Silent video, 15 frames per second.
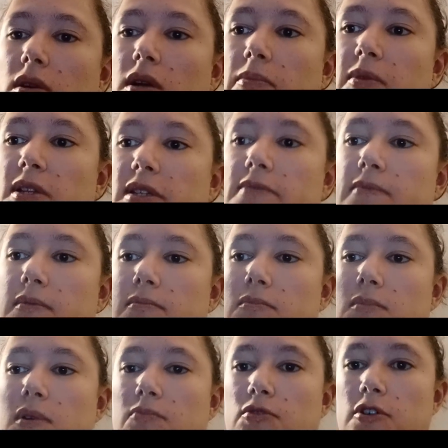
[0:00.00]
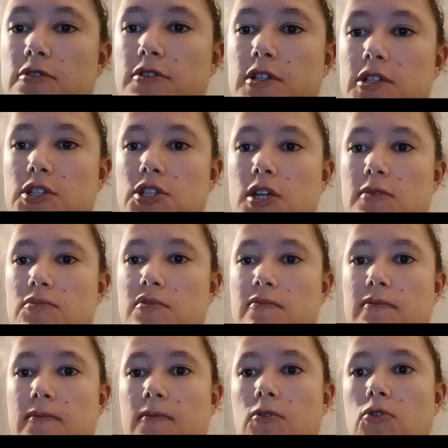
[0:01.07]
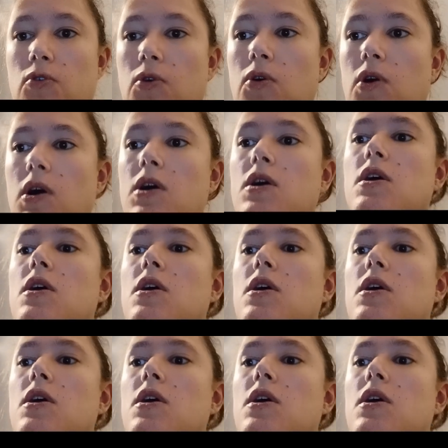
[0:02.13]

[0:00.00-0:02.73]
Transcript: I believe I'm approaching chapter 4,